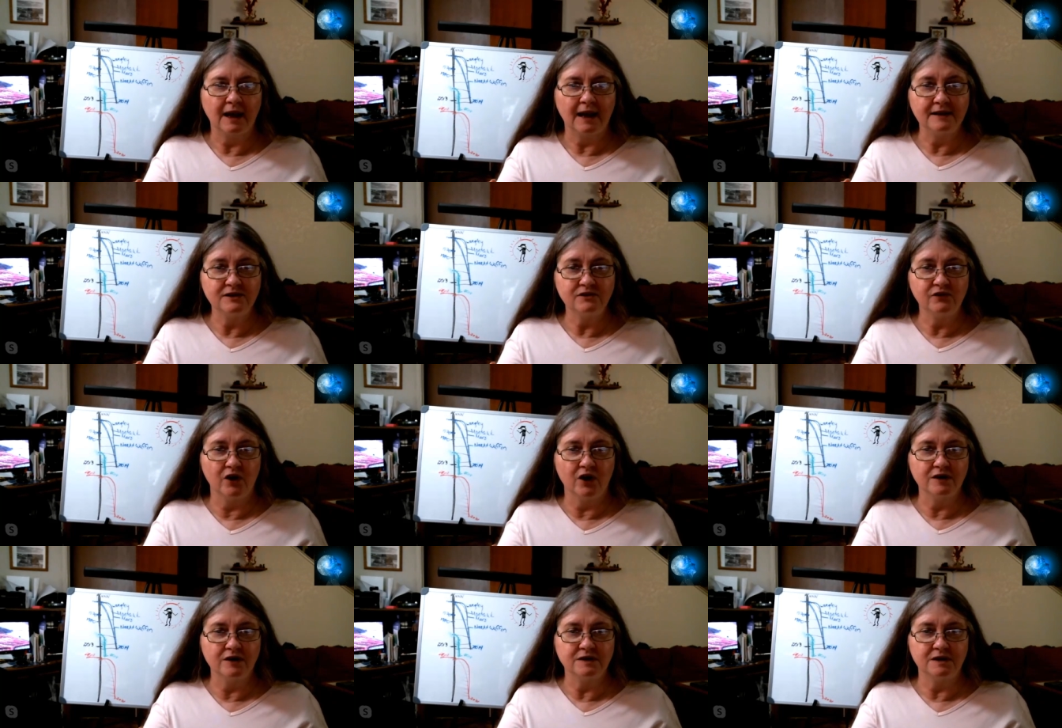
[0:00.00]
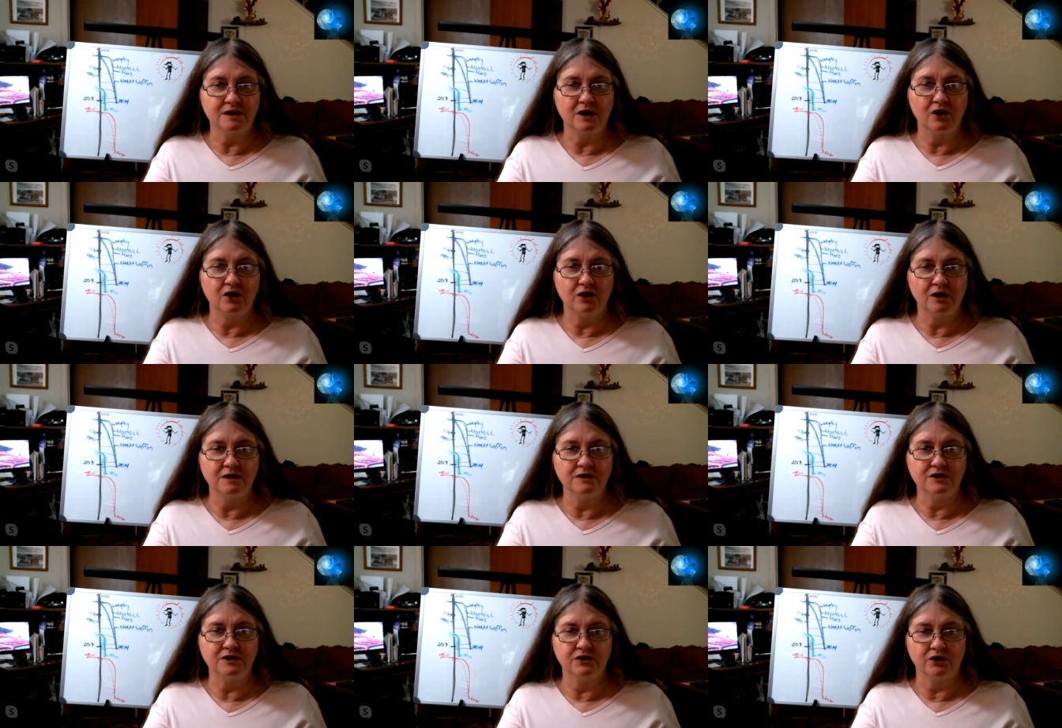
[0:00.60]
Right. As far as
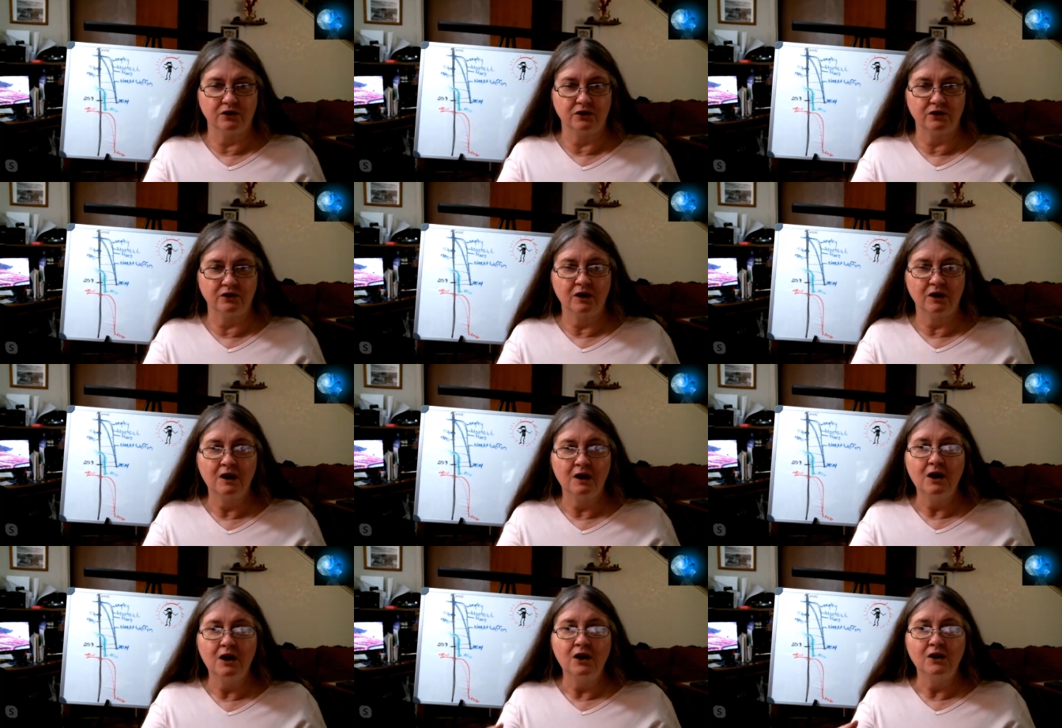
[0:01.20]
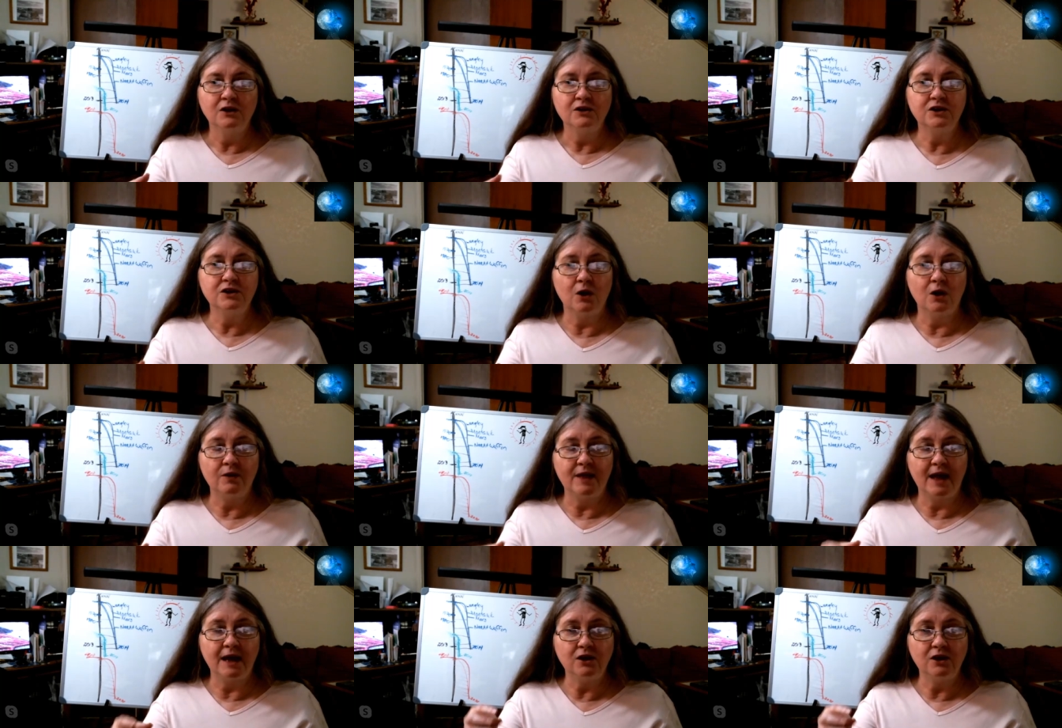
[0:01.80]
they're concerned. Okay.
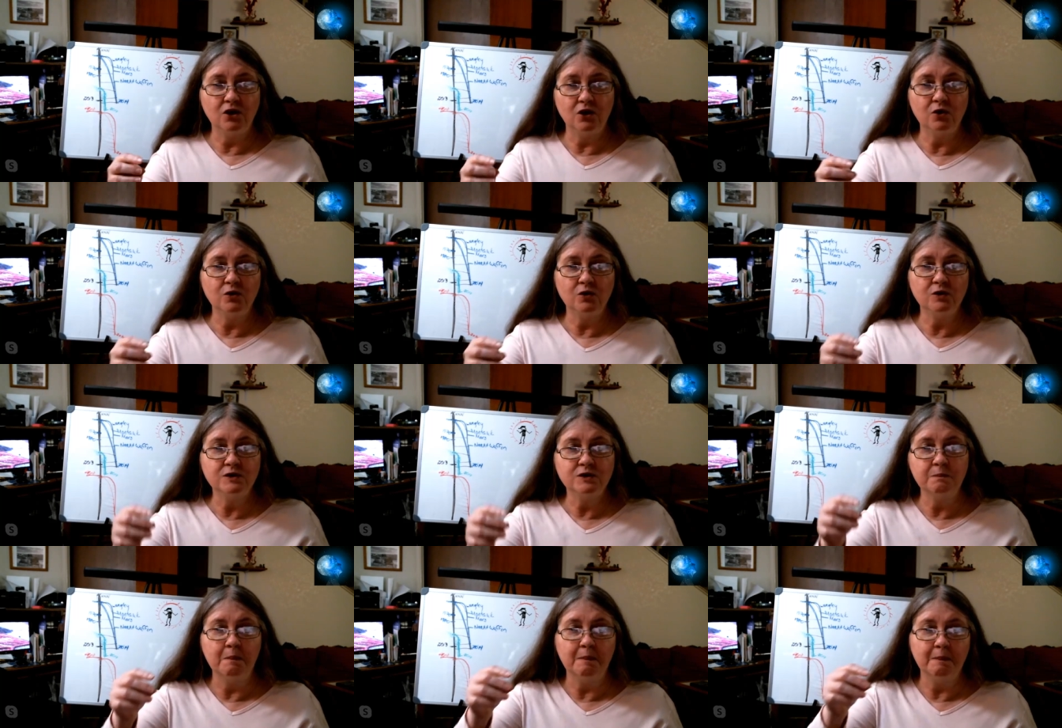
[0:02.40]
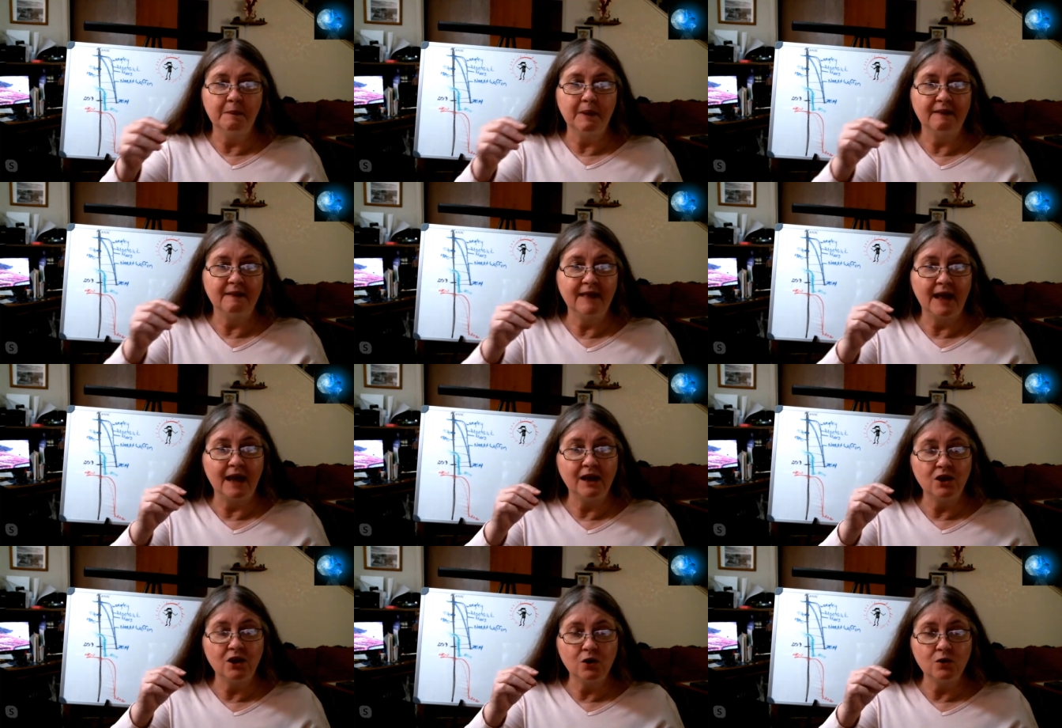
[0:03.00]
So they use
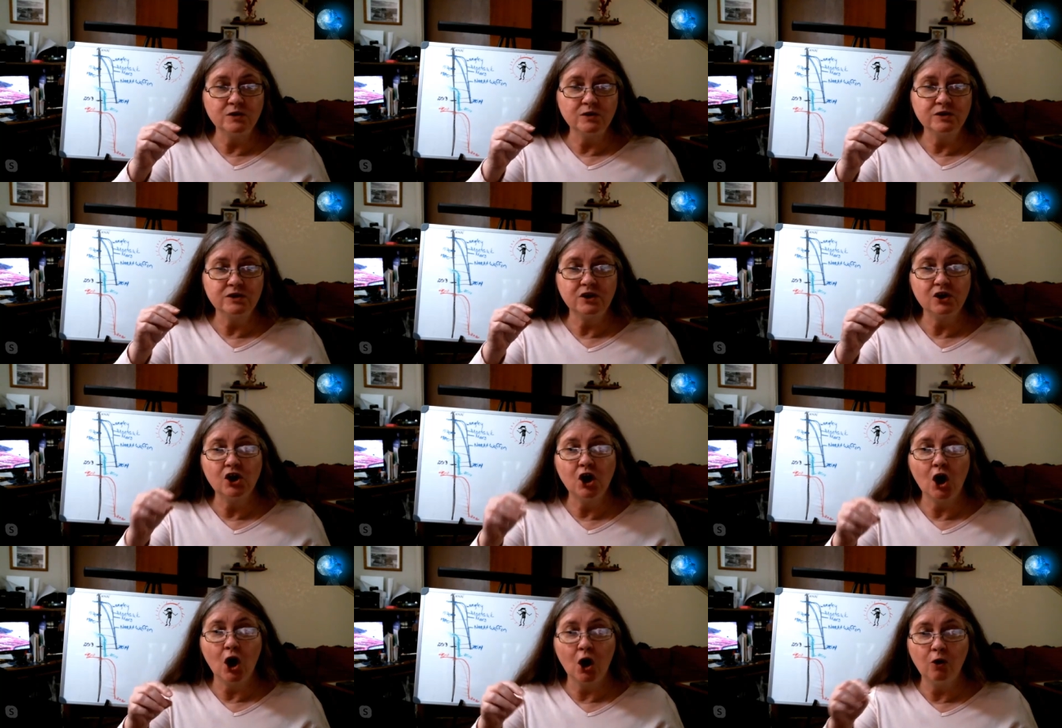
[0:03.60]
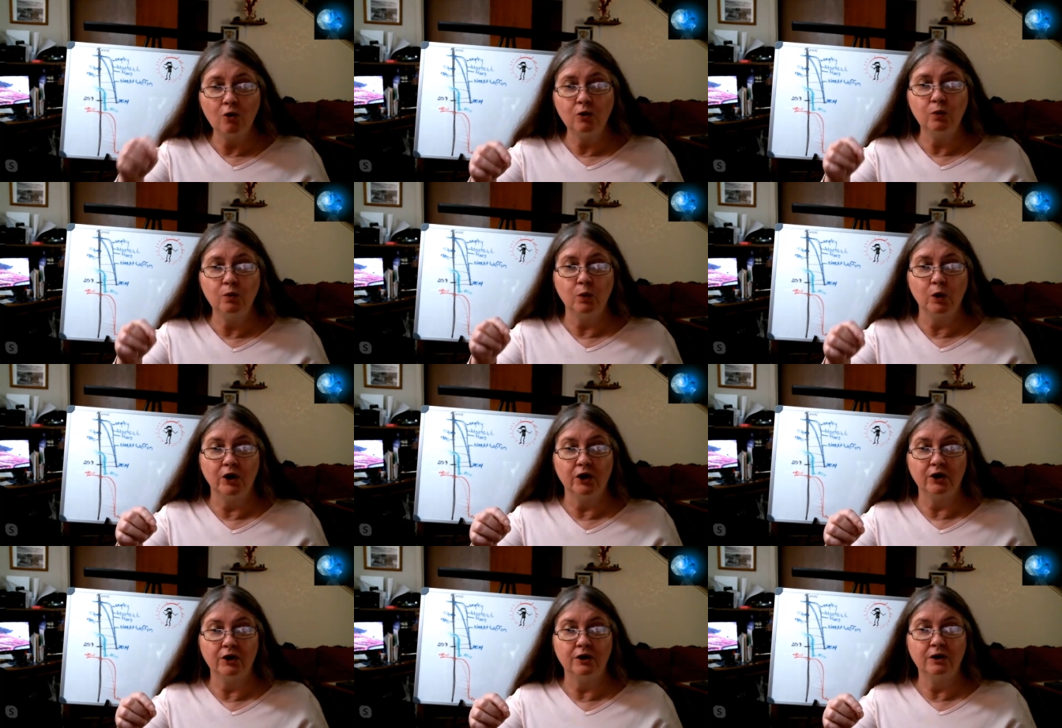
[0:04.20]
the
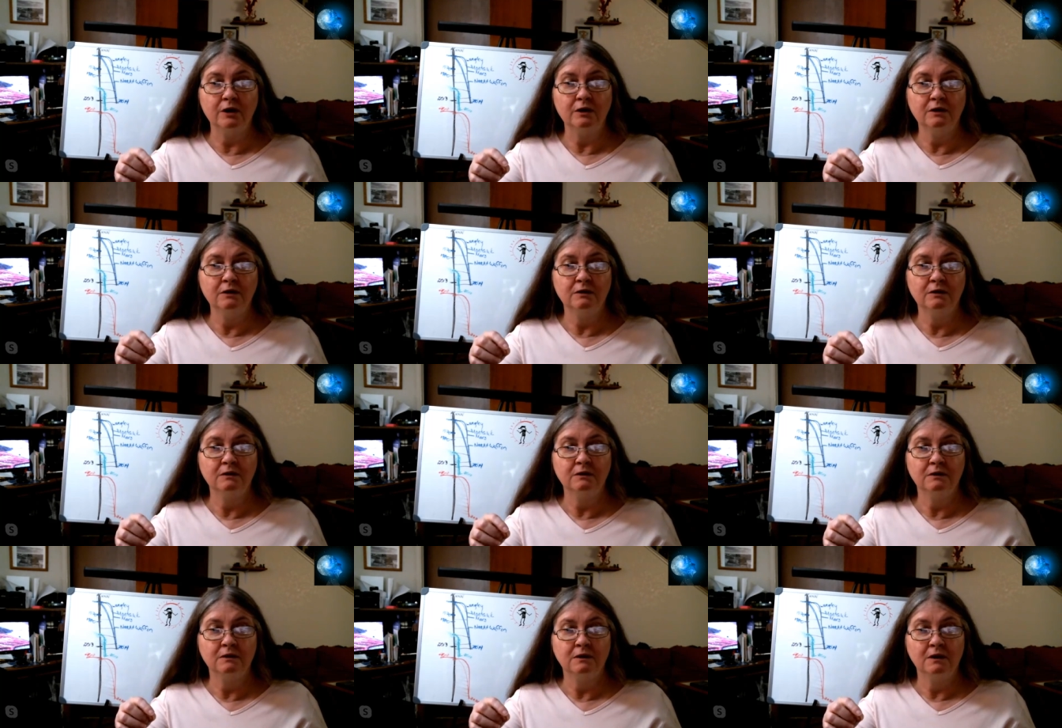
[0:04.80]
code word